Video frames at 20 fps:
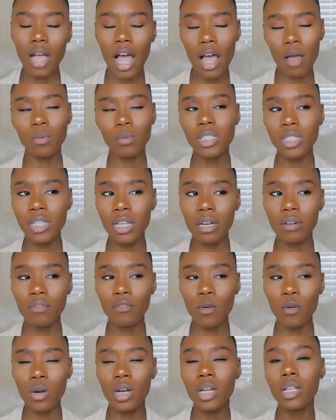I was there
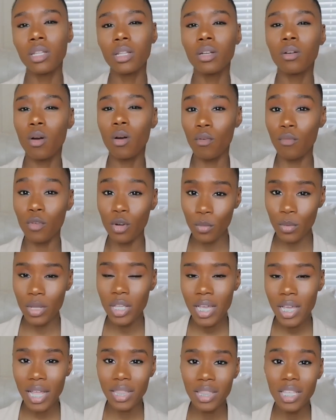for a little over a
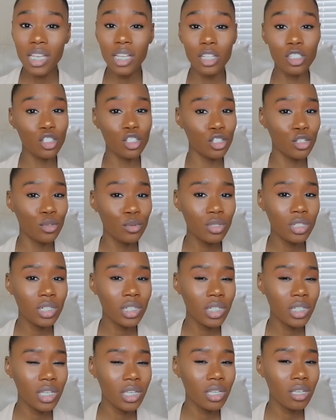week. I think it's
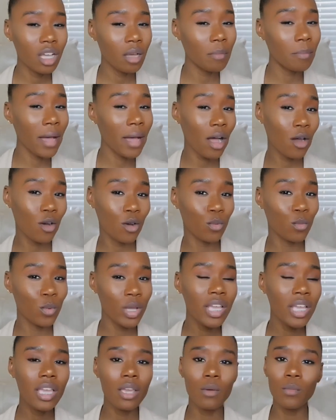usually about a
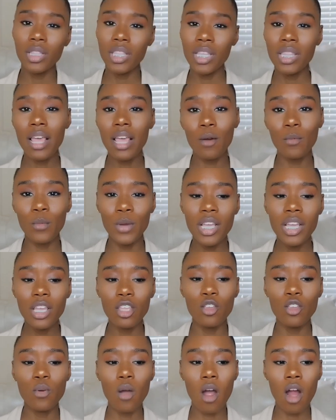week, and within that week
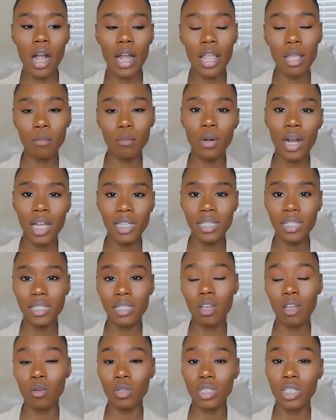you are in
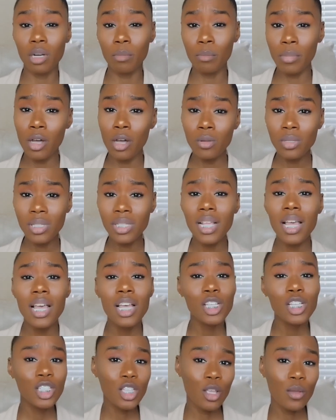processing onto the post,
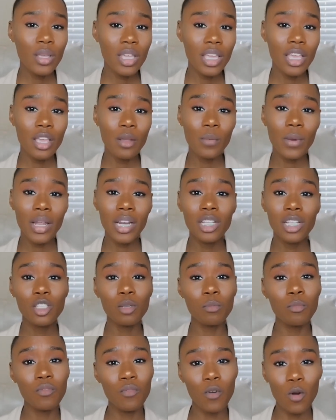so you can get ready
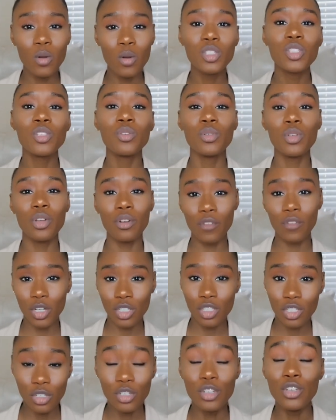to move on to your
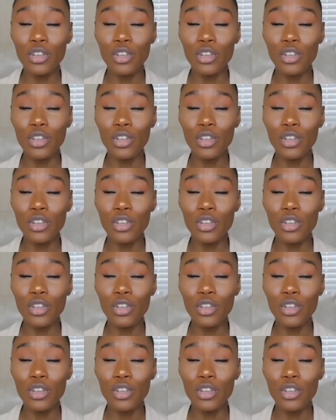first